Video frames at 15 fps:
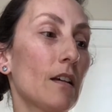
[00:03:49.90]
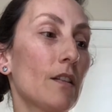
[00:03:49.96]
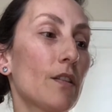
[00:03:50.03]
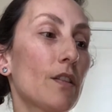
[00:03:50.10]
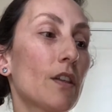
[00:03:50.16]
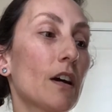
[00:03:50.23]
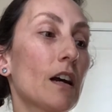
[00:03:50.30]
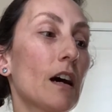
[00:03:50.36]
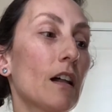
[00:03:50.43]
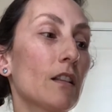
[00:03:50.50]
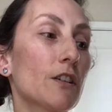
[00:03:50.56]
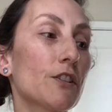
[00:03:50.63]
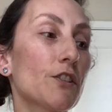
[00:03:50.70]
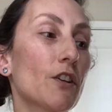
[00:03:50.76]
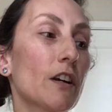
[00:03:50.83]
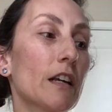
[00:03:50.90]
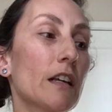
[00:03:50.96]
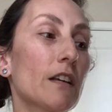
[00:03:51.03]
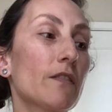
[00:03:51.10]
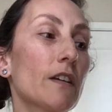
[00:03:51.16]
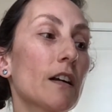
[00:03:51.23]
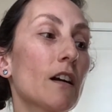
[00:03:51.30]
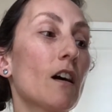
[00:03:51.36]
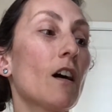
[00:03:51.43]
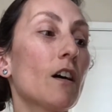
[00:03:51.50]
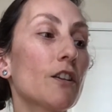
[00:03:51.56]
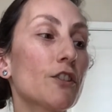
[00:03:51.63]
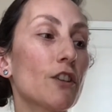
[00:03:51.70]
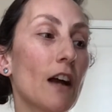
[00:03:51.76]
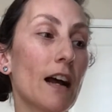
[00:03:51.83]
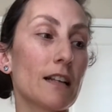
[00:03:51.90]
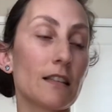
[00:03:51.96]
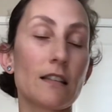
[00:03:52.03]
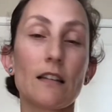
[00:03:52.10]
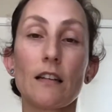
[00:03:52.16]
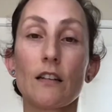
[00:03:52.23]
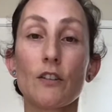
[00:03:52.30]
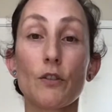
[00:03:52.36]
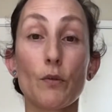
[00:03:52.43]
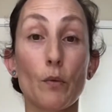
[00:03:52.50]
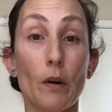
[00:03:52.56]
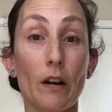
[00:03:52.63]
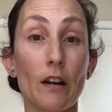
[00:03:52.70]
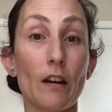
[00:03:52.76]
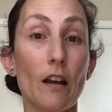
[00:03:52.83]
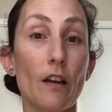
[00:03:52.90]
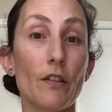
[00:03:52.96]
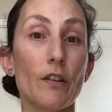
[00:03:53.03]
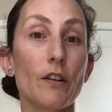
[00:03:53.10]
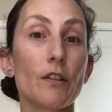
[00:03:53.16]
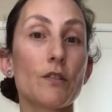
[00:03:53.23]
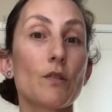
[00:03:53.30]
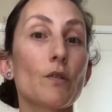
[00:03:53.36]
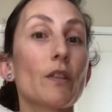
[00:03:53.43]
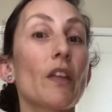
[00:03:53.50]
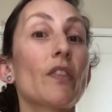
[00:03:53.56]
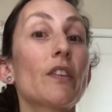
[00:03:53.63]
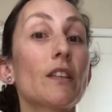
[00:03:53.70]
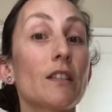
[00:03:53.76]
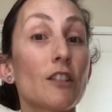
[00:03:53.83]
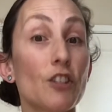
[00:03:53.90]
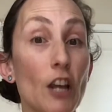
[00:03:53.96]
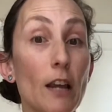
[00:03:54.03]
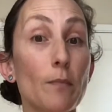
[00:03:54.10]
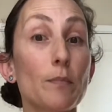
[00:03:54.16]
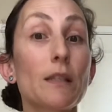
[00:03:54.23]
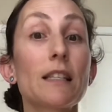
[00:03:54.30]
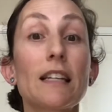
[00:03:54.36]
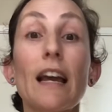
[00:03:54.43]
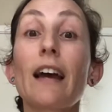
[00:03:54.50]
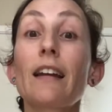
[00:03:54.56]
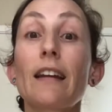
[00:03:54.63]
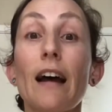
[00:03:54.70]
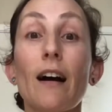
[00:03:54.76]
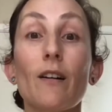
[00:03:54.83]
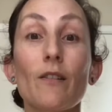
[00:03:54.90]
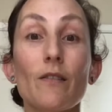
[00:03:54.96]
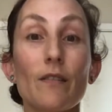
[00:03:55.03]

The colors are even contrasting to one another so that the shapes stand out.